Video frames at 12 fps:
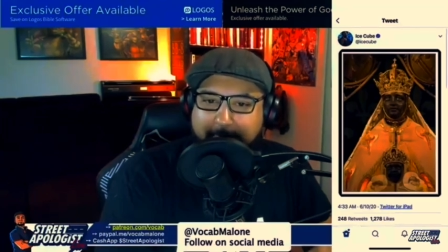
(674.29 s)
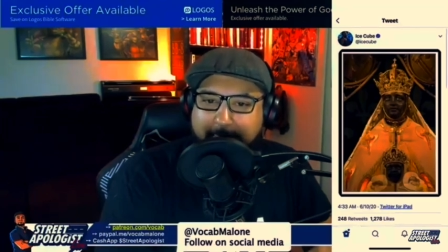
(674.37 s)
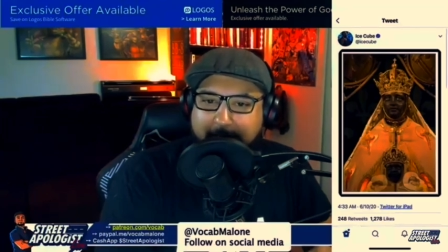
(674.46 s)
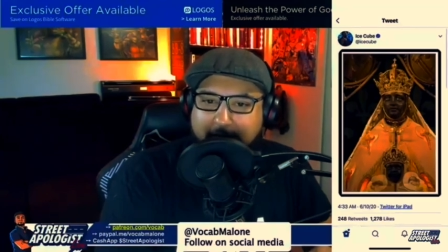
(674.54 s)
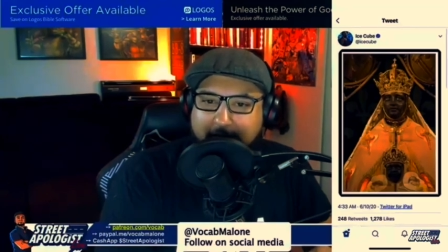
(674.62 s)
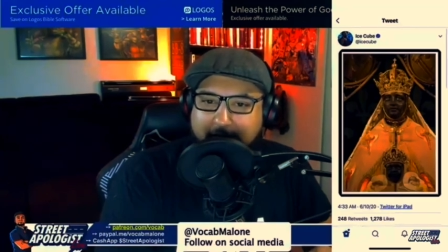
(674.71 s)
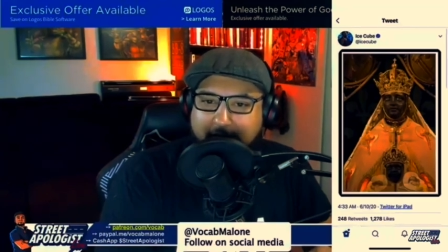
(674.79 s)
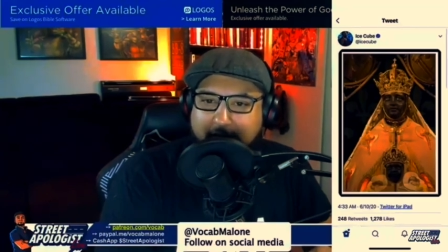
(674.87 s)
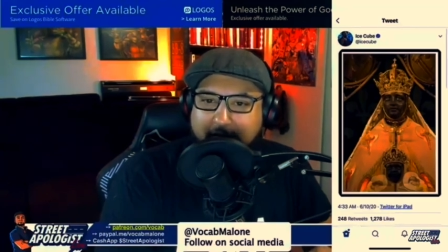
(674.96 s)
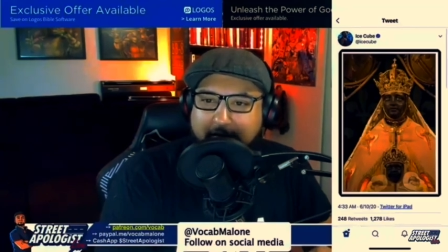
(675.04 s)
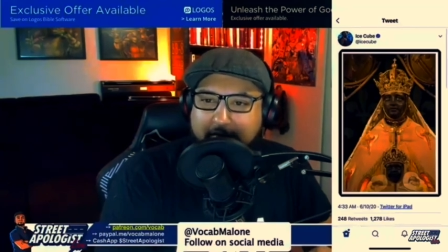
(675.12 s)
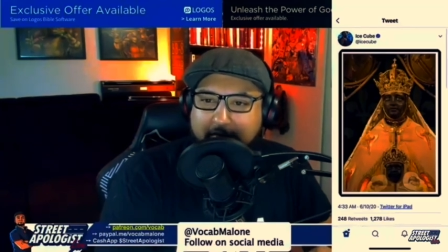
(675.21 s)
Uh,
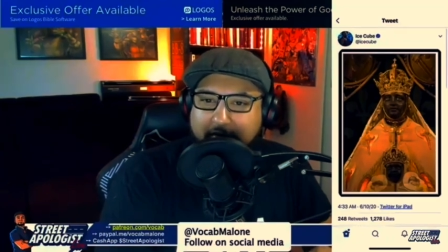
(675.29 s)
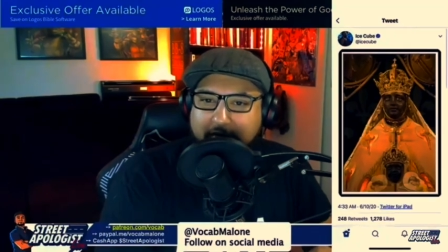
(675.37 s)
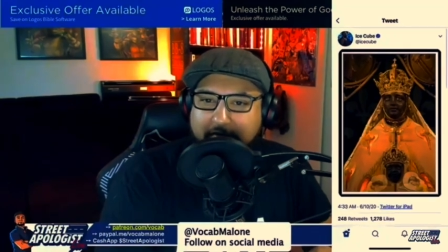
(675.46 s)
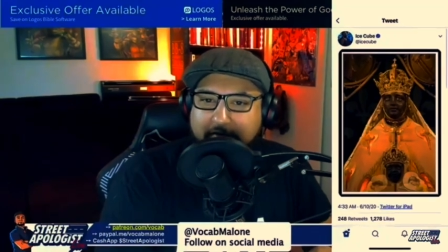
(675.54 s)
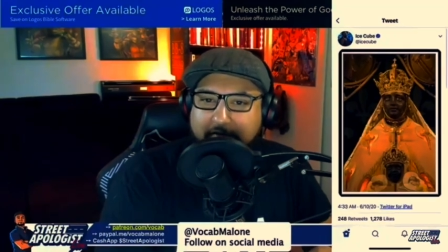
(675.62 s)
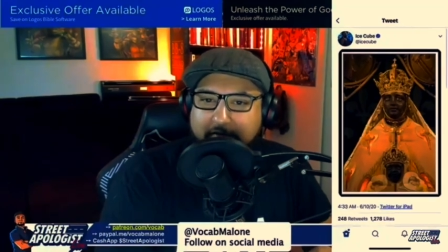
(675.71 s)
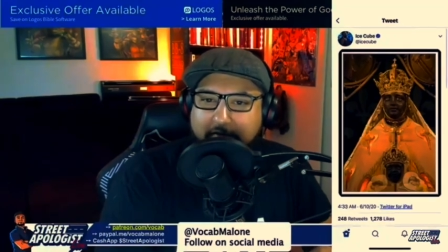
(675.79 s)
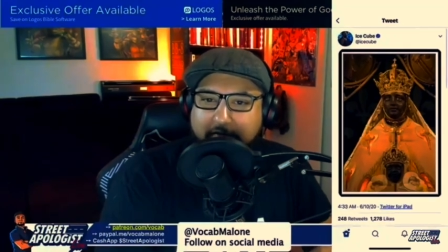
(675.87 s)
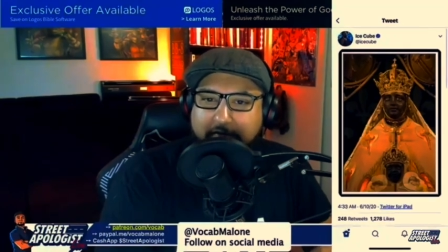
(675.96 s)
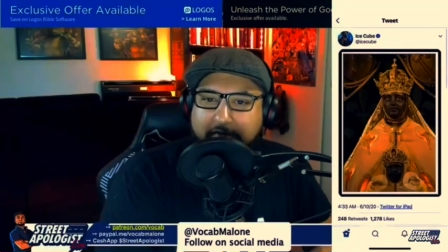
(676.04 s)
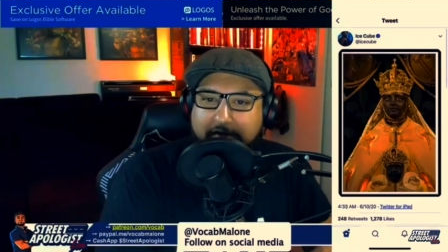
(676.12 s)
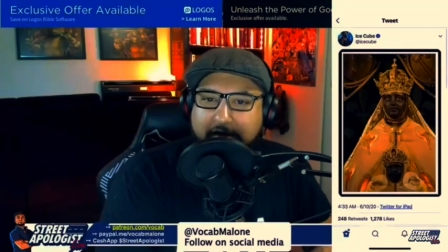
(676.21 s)
wait,
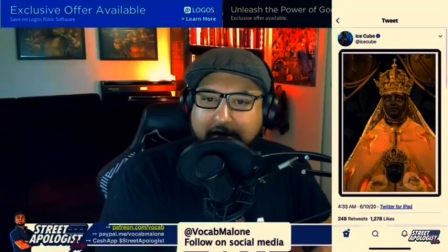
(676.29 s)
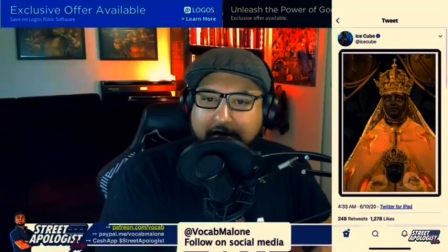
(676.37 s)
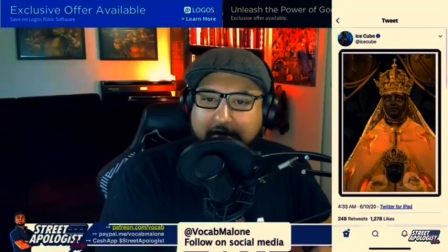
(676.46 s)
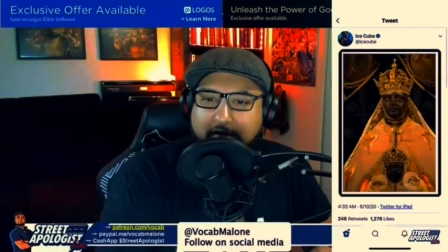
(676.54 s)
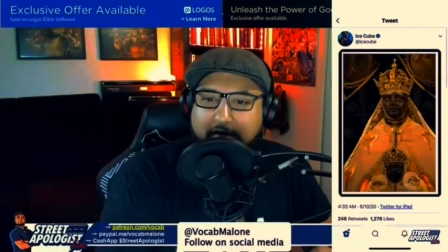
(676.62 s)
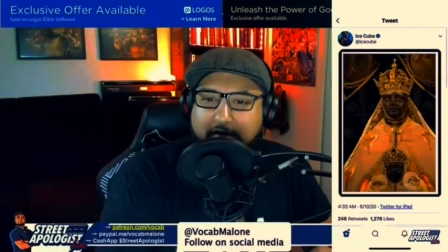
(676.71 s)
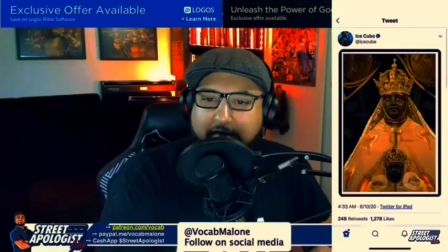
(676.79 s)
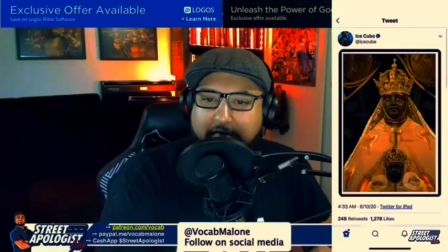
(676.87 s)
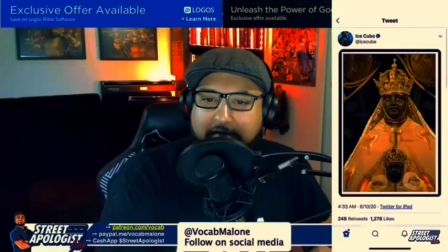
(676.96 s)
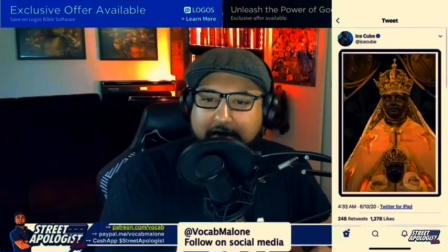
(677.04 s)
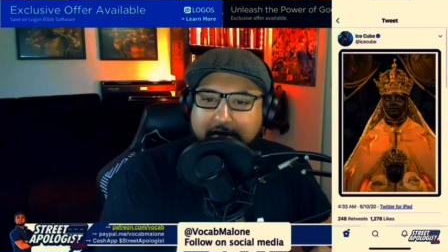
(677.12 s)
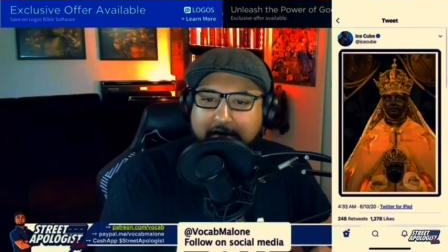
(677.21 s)
yeah, um, yeah,
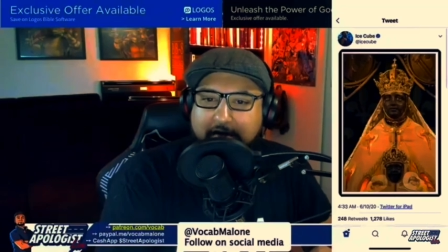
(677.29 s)
yeah.